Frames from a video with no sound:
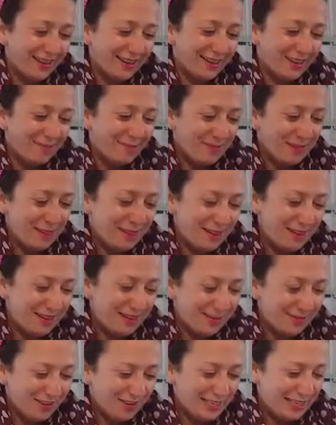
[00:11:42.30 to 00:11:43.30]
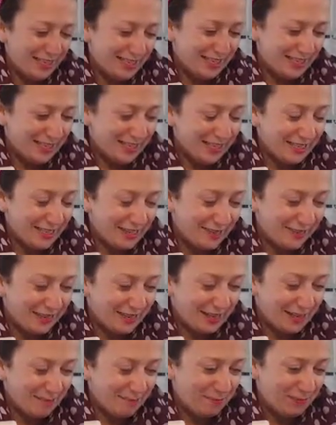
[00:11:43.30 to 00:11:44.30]
And you might even use
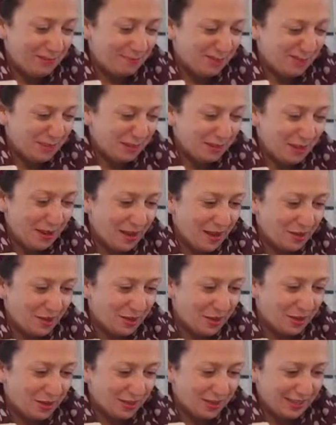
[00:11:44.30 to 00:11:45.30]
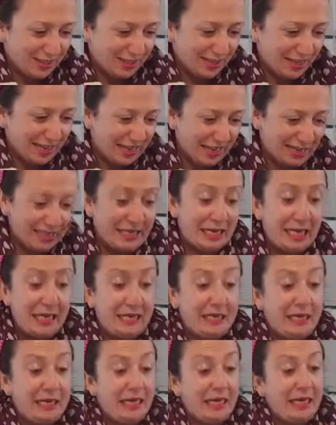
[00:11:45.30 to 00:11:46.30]
a couple of swear words to get
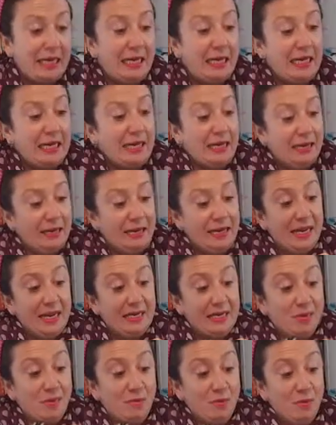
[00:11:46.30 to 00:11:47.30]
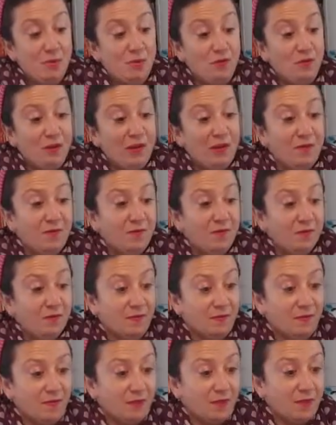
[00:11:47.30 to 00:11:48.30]
it moving.
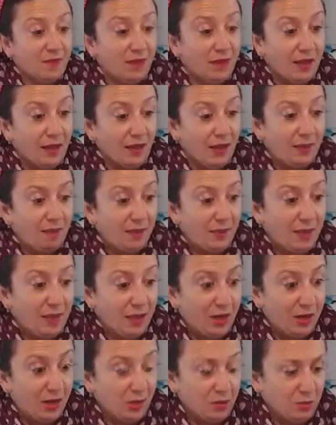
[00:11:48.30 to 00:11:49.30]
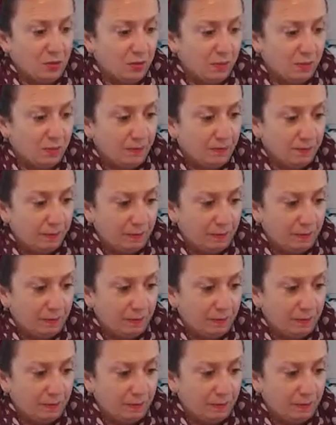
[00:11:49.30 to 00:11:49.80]
Have been known.